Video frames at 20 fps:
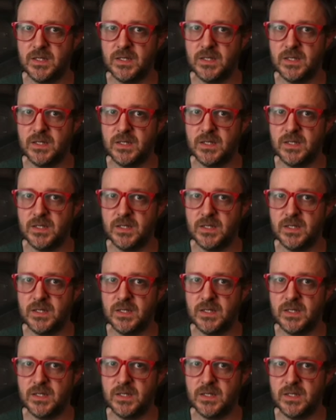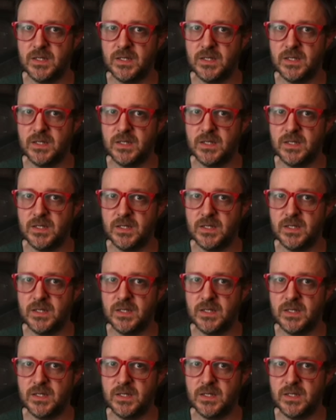
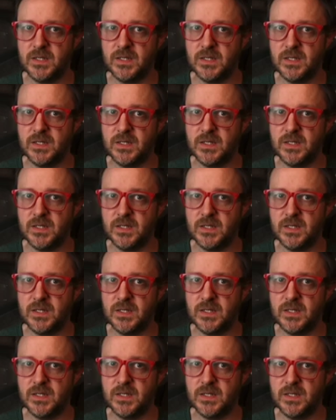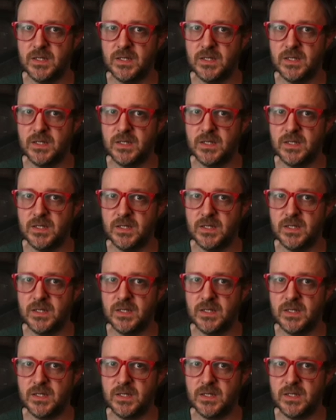
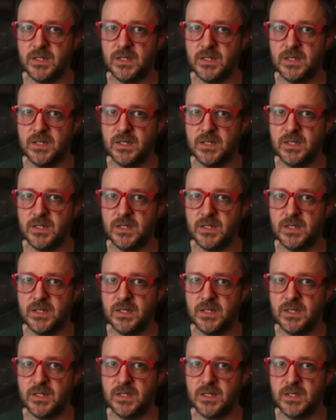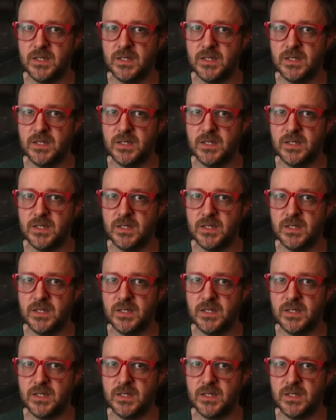(silent)